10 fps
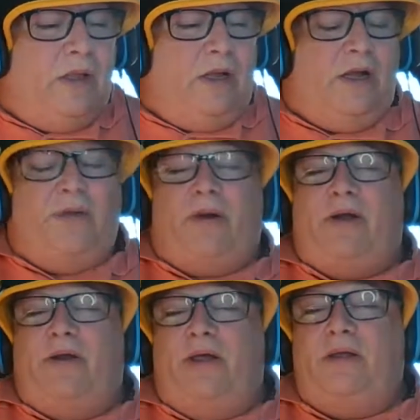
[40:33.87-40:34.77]
I'm
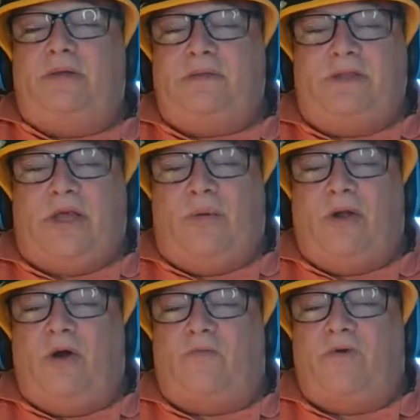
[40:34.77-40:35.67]
gonna let that
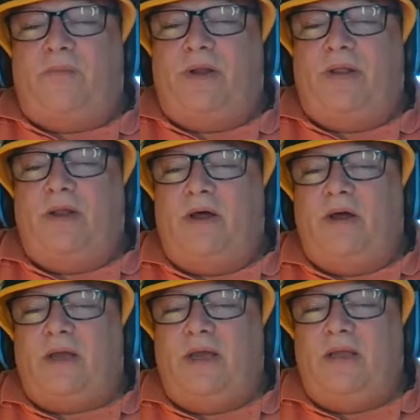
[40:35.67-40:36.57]
one go for a minute.
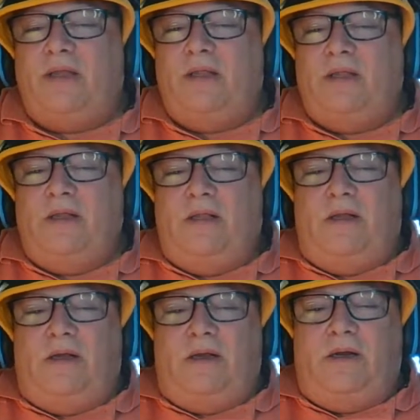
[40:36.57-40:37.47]
Okay.
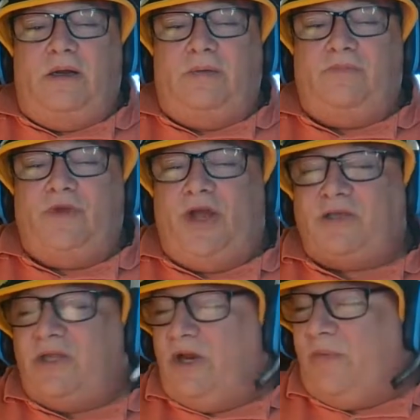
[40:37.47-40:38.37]
You
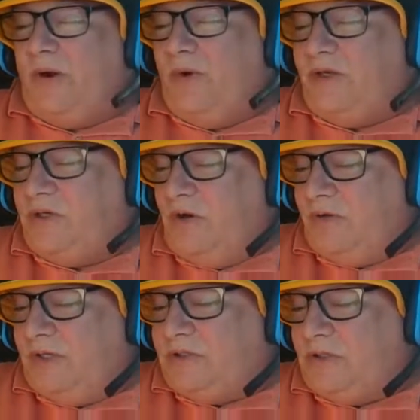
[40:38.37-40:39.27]
guys can hear my ringtone.